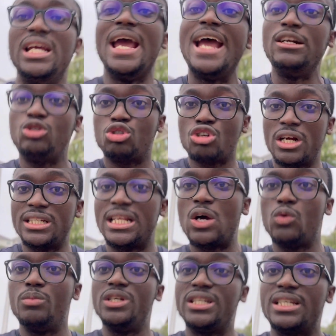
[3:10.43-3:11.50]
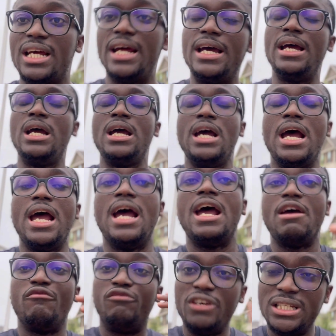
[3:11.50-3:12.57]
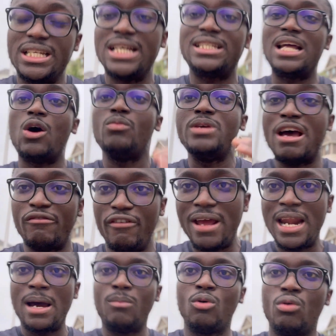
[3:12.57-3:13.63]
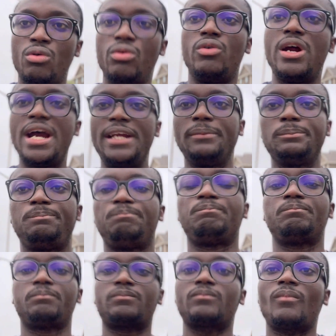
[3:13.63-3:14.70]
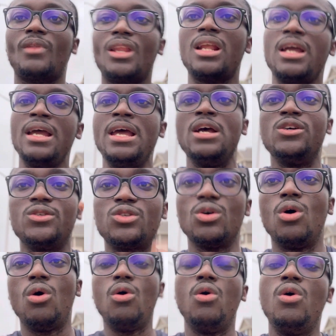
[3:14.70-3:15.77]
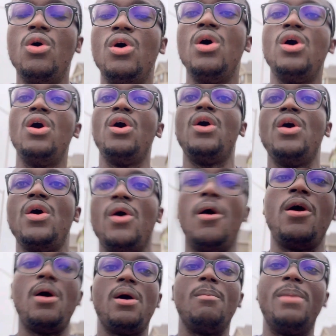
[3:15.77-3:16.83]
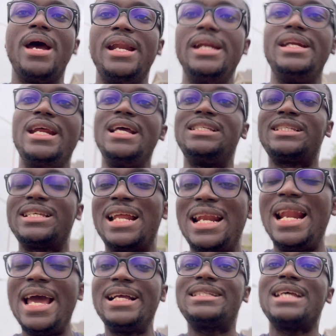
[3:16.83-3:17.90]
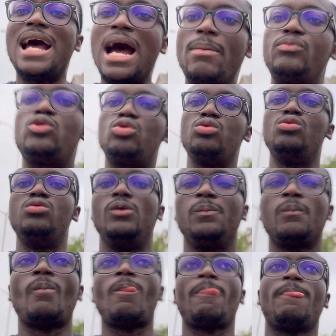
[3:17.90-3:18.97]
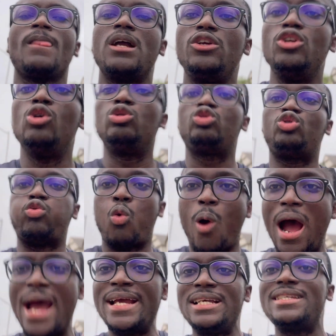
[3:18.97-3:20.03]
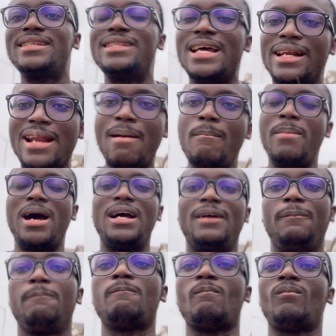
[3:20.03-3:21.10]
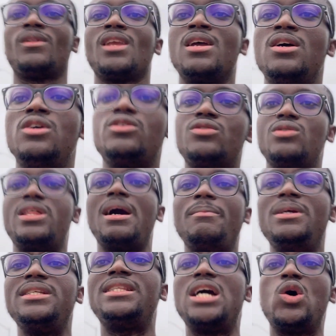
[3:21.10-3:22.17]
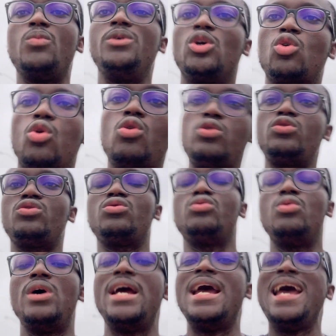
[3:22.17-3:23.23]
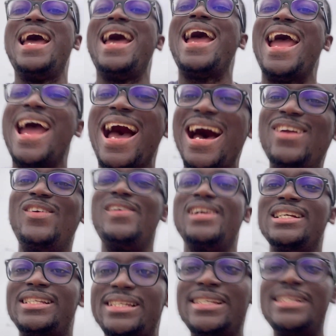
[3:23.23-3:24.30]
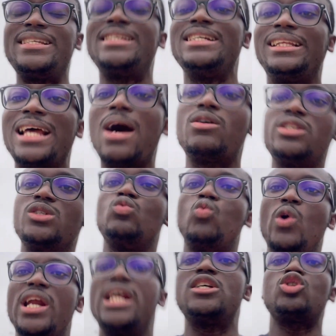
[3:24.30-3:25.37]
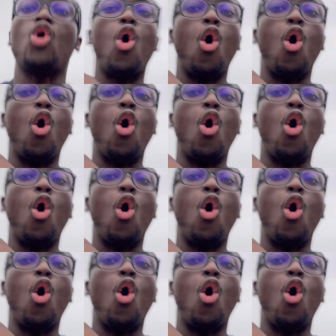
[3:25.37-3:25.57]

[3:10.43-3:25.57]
entrants that will be set, visas that will be available, right? So but they select up to twice the number. So that means there will be close to 160,000 winners